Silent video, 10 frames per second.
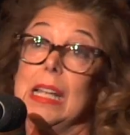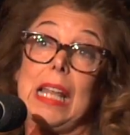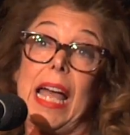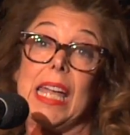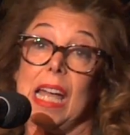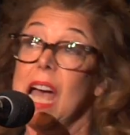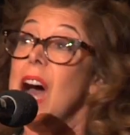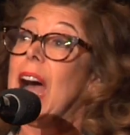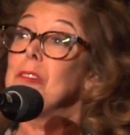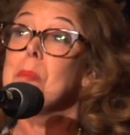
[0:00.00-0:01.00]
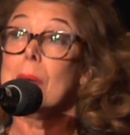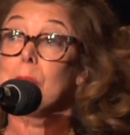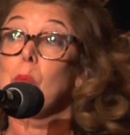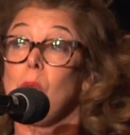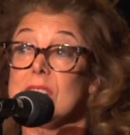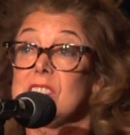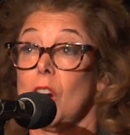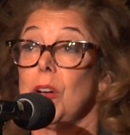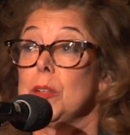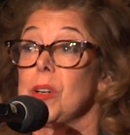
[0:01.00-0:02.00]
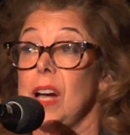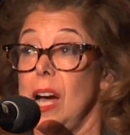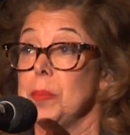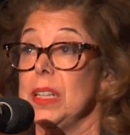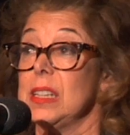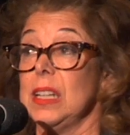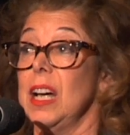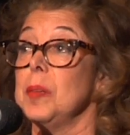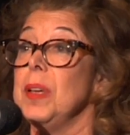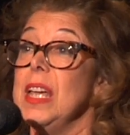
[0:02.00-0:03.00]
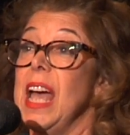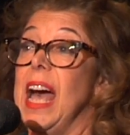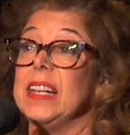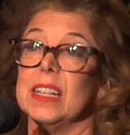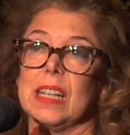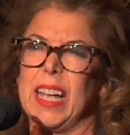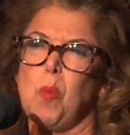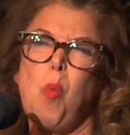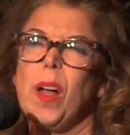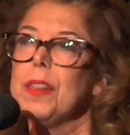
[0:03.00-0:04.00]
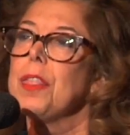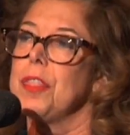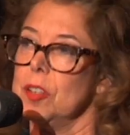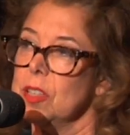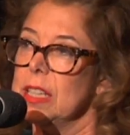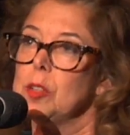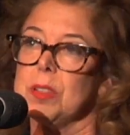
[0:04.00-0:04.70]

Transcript: Like, I remember once going to a comedy club and at like 1:30,